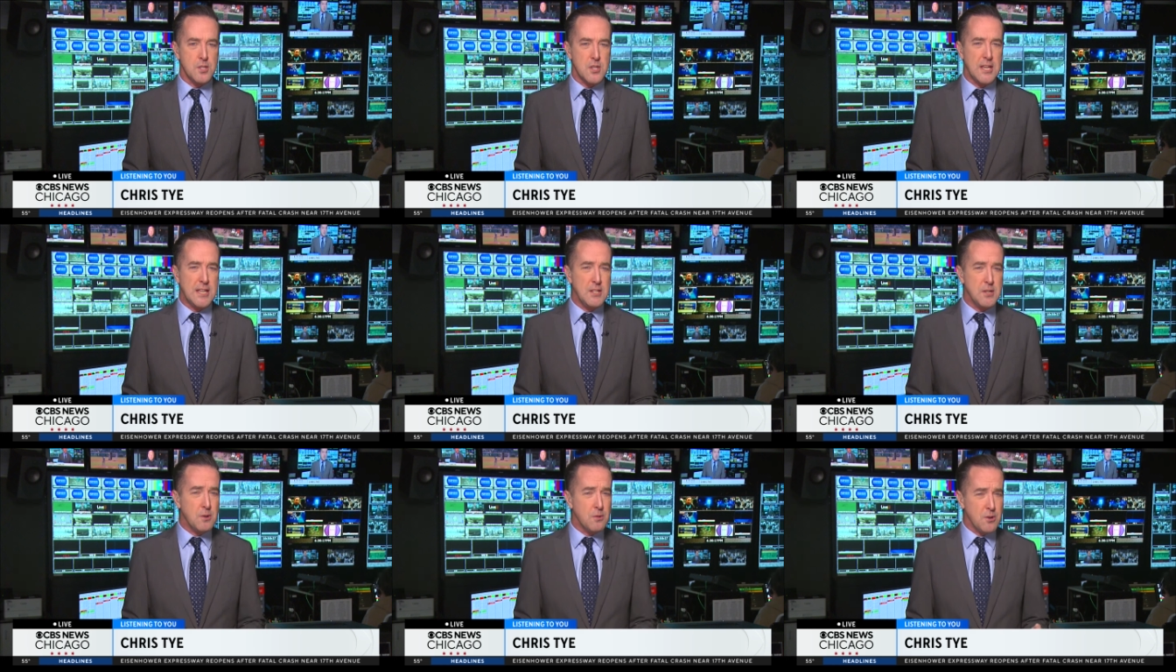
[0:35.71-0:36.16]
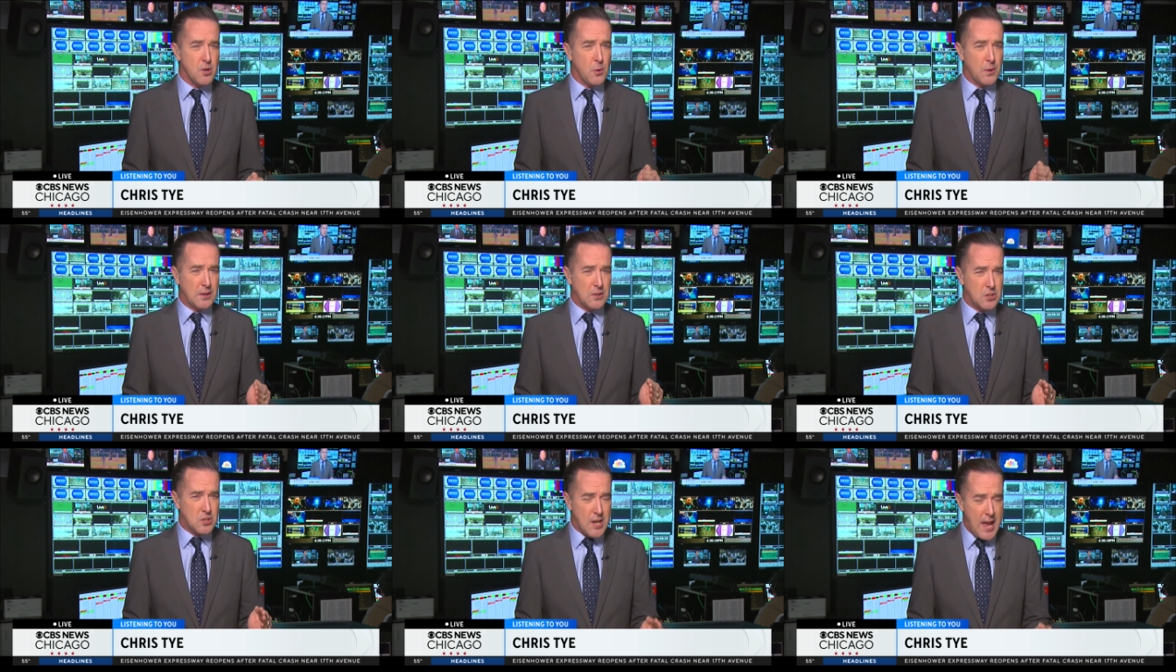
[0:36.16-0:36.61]
They don't know
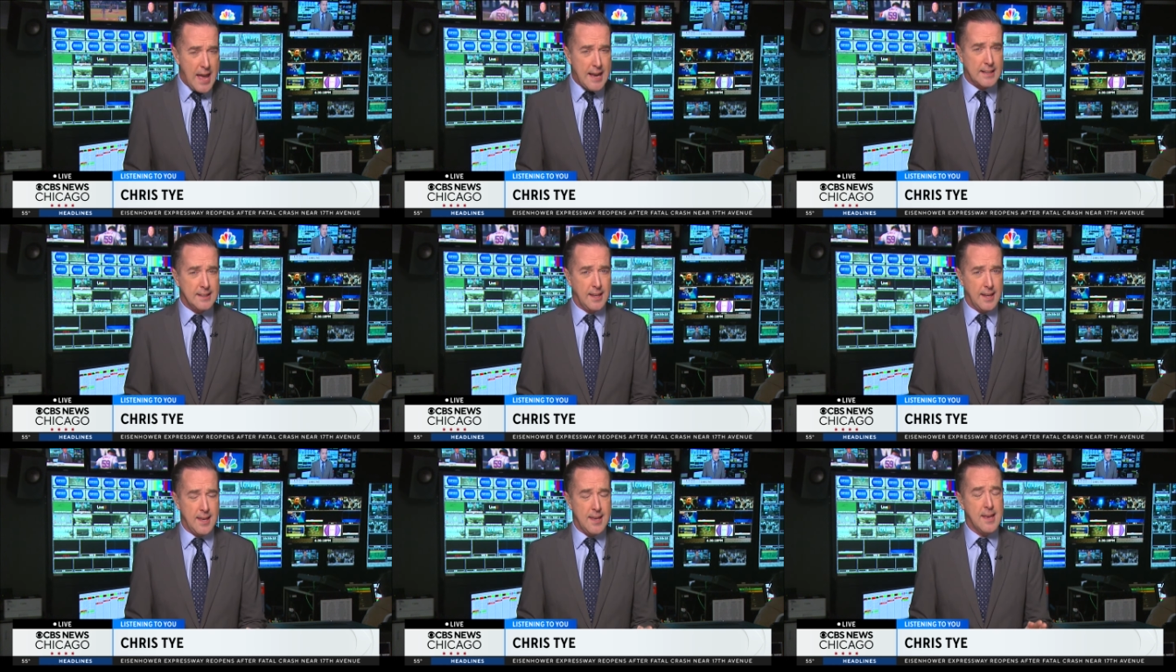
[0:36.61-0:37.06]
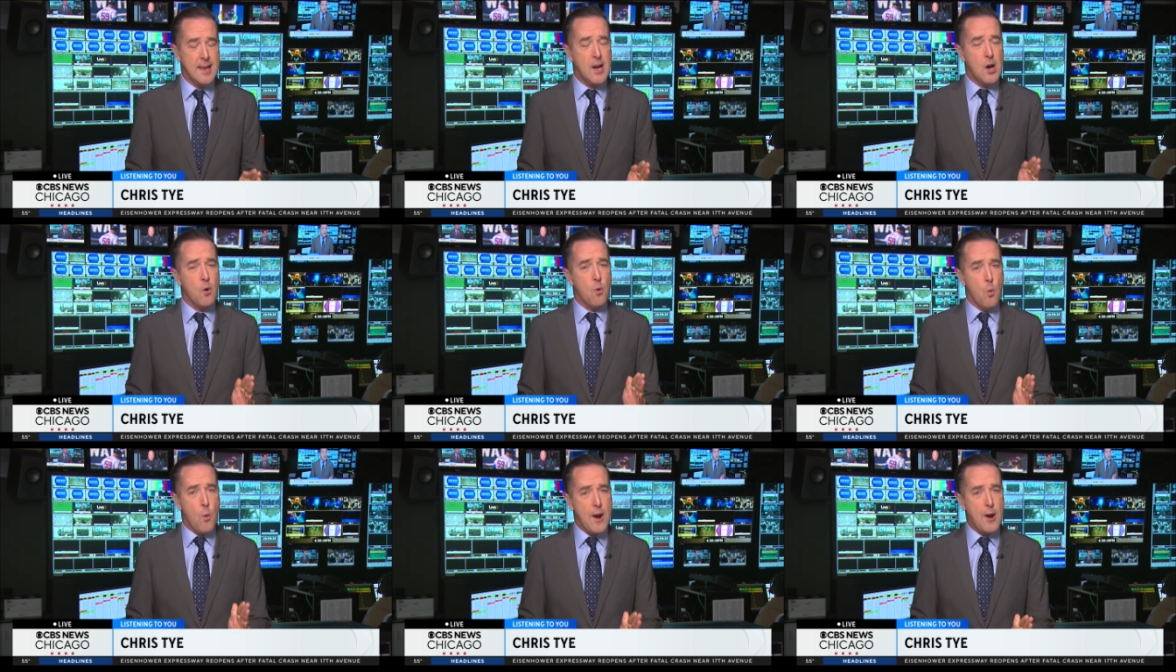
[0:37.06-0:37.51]
exactly
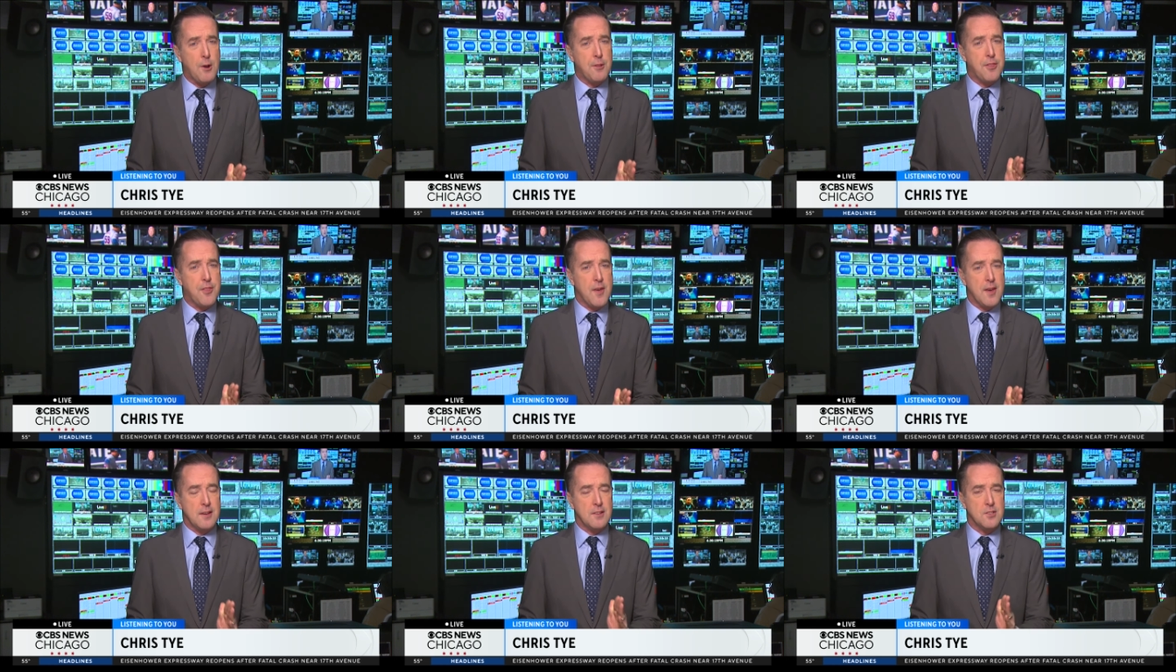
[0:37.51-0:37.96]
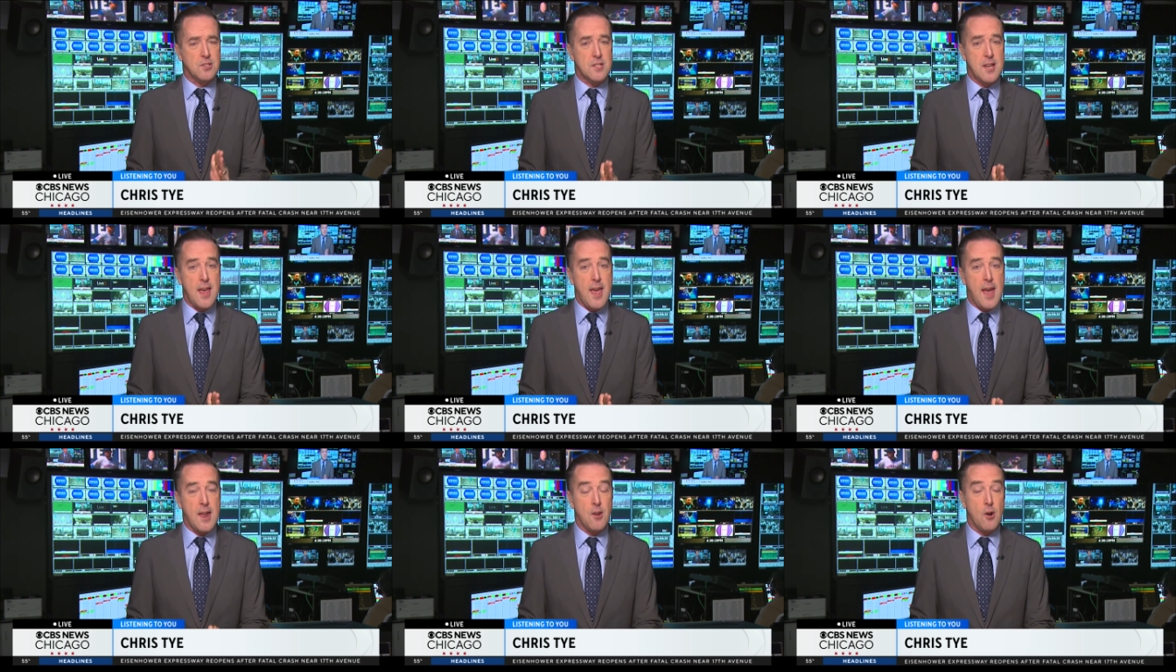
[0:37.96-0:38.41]
where things
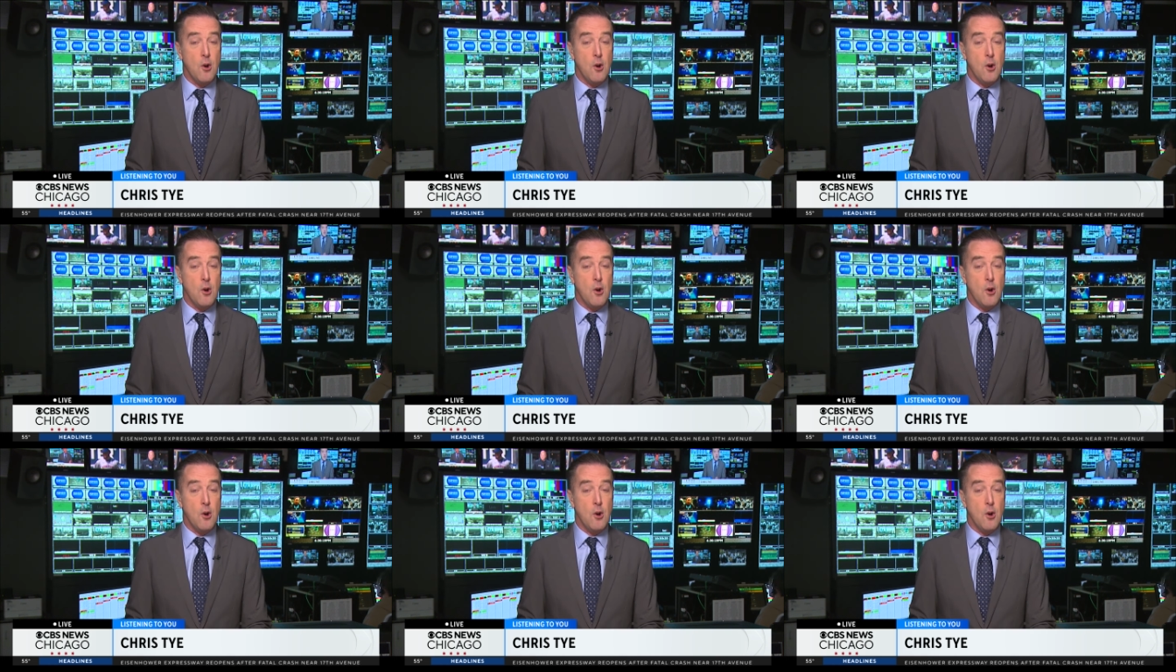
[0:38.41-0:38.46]
stand,